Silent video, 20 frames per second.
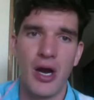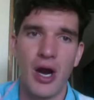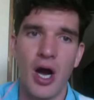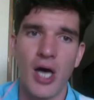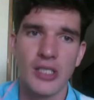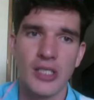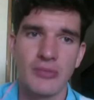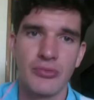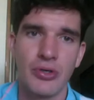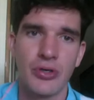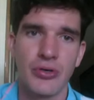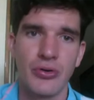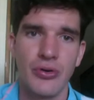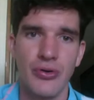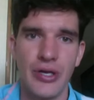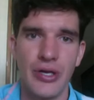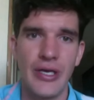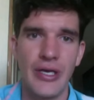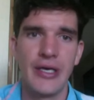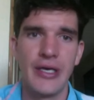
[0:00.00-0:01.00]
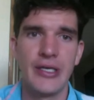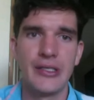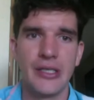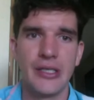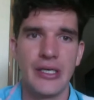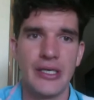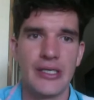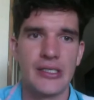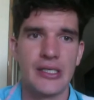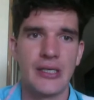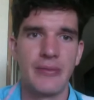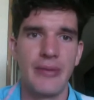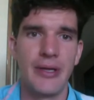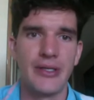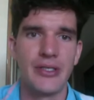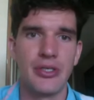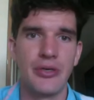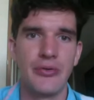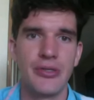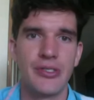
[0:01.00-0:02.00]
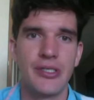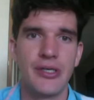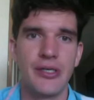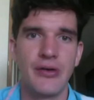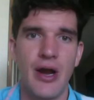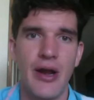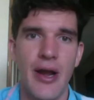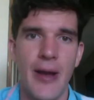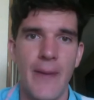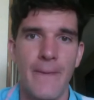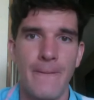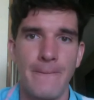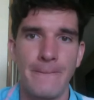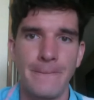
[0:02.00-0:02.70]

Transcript: awesome recruit. He is he is committed to UNC right now.